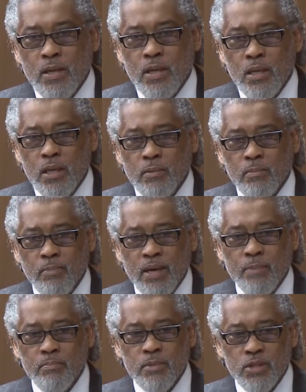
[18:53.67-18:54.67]
And my
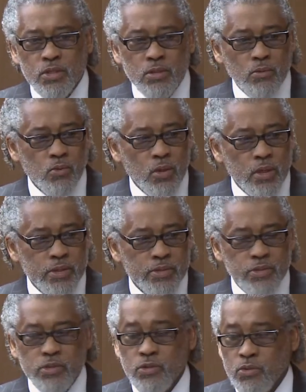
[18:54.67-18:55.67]
mission
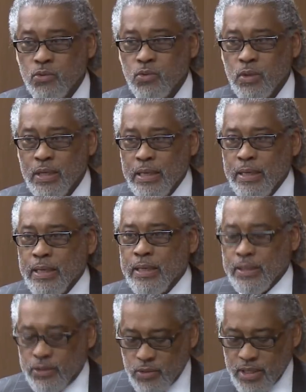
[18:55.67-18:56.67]
was to
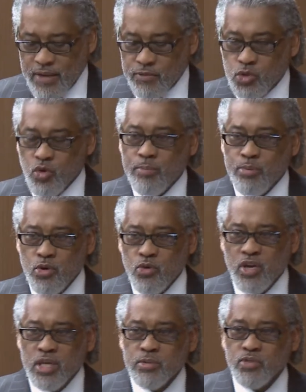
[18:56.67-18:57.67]
have joint
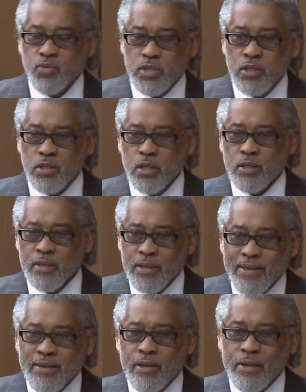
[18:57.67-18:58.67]
programs between
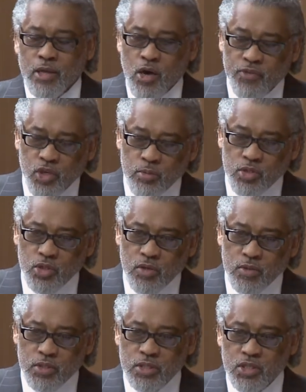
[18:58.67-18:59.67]
Health and Human
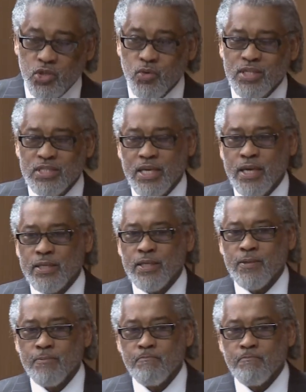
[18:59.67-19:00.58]
Services and USAID.